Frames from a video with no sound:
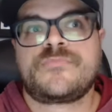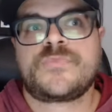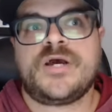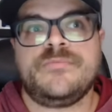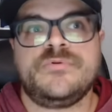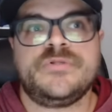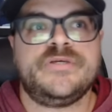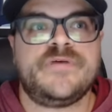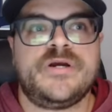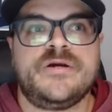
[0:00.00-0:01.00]
I
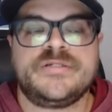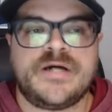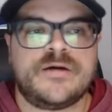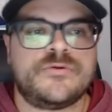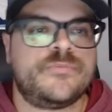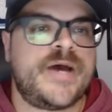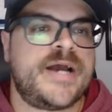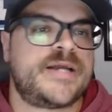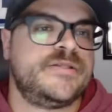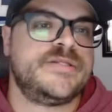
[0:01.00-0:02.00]
believe Aaron Donald
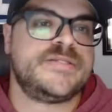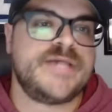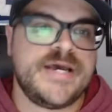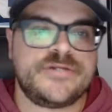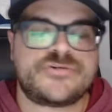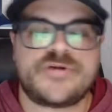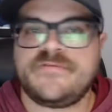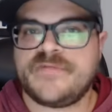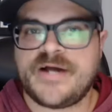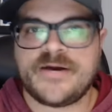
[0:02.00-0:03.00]
back in the day, Trey
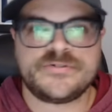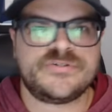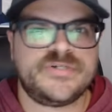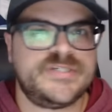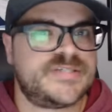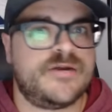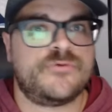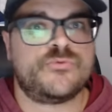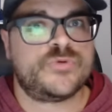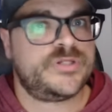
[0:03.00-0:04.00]
Flowers. So he's got a
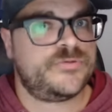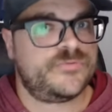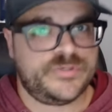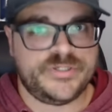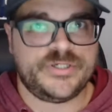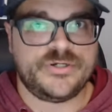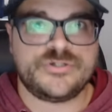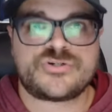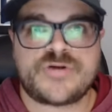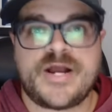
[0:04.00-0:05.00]
really, really
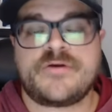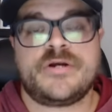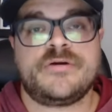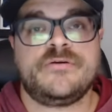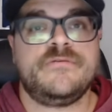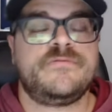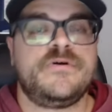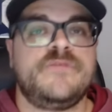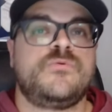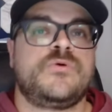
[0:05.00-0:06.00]
good track record
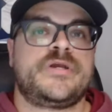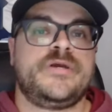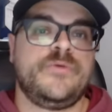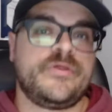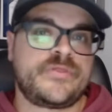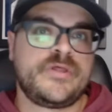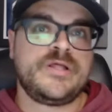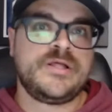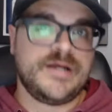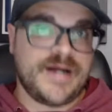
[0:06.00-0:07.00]
of working with
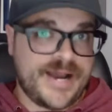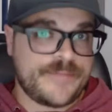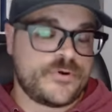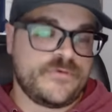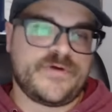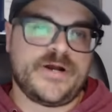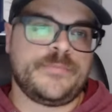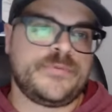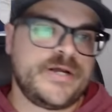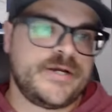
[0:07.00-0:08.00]
high-profile
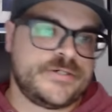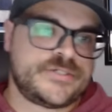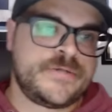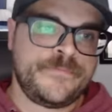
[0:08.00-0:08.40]
players.